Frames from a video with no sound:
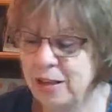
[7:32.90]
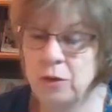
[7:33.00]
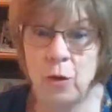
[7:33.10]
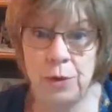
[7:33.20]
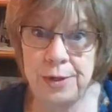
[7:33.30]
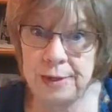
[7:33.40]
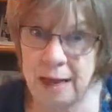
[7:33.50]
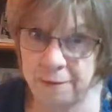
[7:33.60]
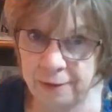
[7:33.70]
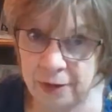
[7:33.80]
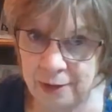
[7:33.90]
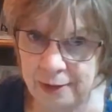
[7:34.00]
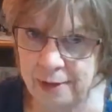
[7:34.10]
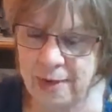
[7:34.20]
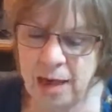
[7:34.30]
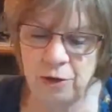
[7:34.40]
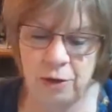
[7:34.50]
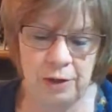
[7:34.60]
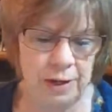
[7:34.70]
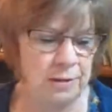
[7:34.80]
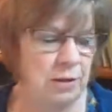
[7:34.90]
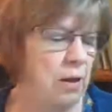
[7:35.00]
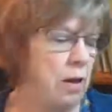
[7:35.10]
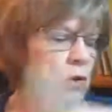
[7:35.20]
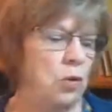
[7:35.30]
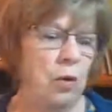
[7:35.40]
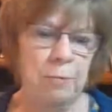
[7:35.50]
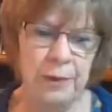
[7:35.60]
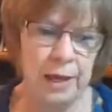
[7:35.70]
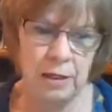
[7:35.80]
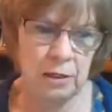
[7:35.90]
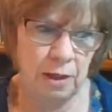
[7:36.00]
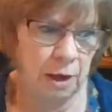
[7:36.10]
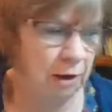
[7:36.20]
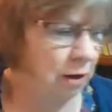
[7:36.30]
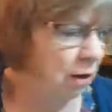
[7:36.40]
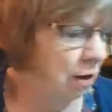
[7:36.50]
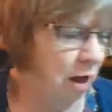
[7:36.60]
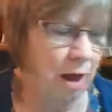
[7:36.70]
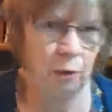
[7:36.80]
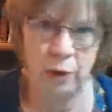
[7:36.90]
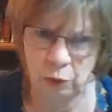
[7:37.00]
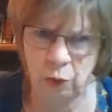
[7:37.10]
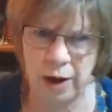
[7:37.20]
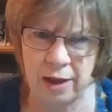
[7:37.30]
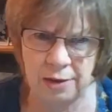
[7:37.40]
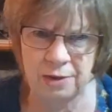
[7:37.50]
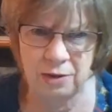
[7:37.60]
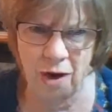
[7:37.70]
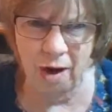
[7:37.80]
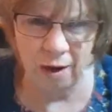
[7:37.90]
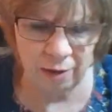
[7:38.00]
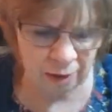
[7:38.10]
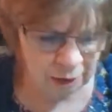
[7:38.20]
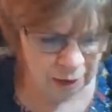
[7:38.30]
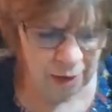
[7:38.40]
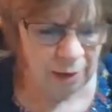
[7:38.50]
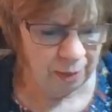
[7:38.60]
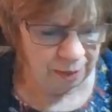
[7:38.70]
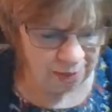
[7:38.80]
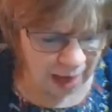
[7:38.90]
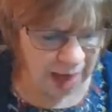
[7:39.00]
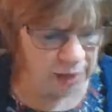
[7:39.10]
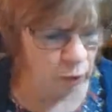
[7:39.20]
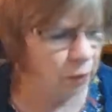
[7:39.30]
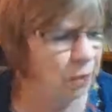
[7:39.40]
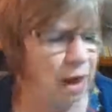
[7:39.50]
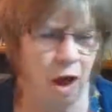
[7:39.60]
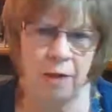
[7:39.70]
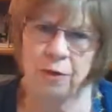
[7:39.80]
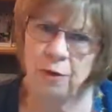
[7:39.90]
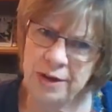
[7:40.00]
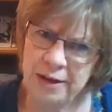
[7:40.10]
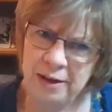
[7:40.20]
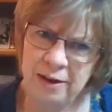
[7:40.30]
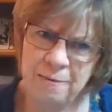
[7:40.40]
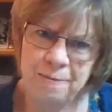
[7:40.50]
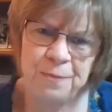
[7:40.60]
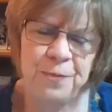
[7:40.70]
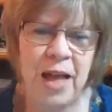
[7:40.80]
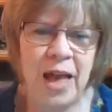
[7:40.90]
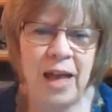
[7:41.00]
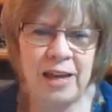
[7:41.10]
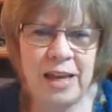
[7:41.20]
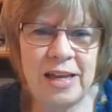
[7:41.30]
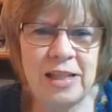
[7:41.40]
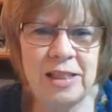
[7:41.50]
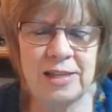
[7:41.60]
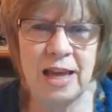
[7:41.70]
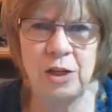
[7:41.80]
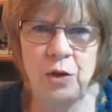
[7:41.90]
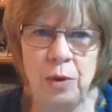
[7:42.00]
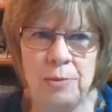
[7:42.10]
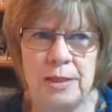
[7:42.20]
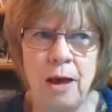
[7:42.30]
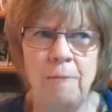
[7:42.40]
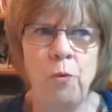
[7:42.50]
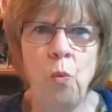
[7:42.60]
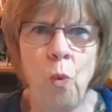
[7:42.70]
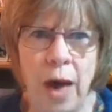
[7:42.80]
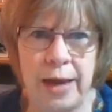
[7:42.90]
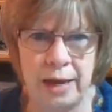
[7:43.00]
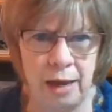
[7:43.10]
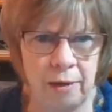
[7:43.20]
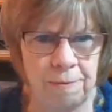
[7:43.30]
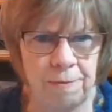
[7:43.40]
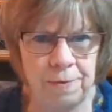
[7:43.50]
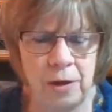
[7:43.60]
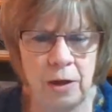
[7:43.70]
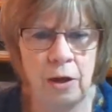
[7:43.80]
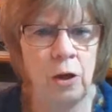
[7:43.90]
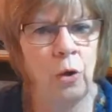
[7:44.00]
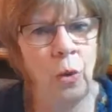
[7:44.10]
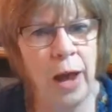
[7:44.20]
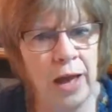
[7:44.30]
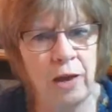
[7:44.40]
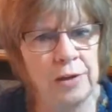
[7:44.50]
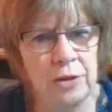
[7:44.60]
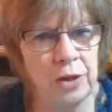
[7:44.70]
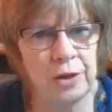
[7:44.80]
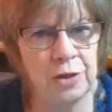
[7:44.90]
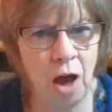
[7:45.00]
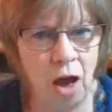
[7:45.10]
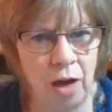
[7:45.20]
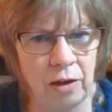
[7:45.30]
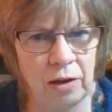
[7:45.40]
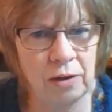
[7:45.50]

So definitely that took us to a place that when crayons talk, that's what the author did. And he said to himself, what if crayons could talk?